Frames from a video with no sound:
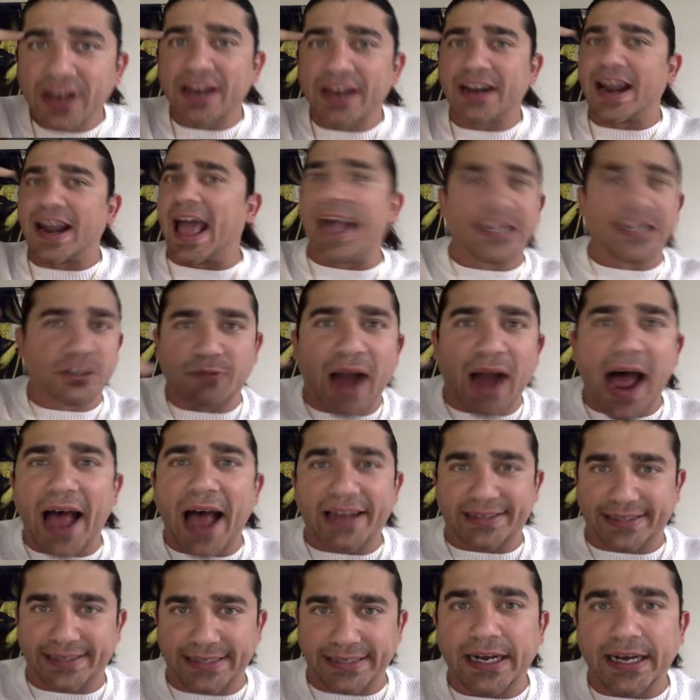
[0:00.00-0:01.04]
That's right,
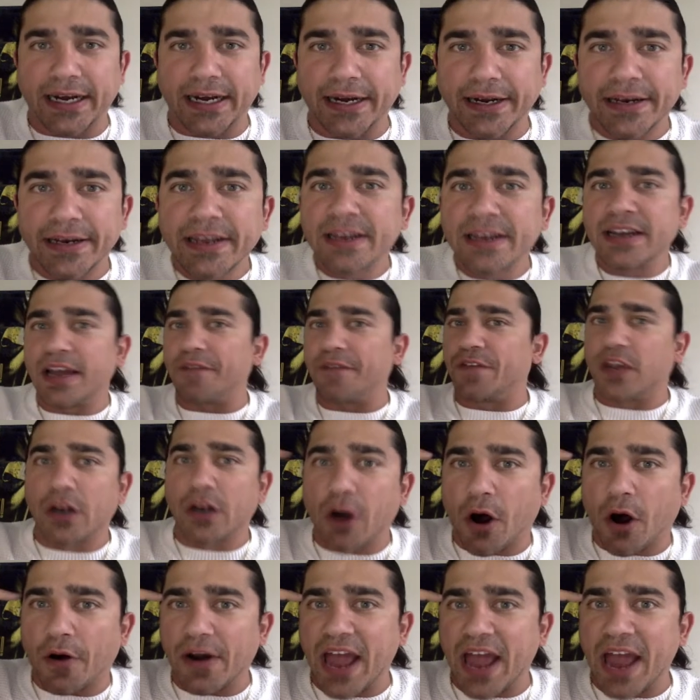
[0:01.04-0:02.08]
son. If you
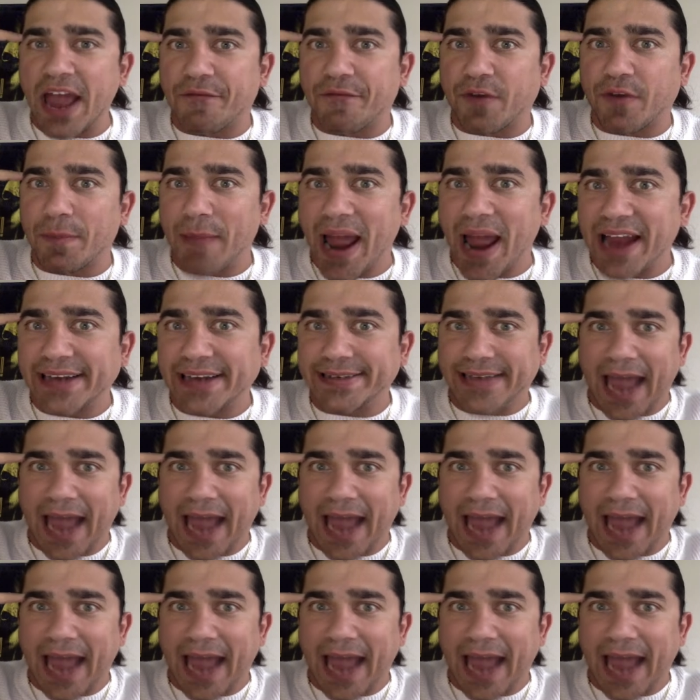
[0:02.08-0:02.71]
don't informate,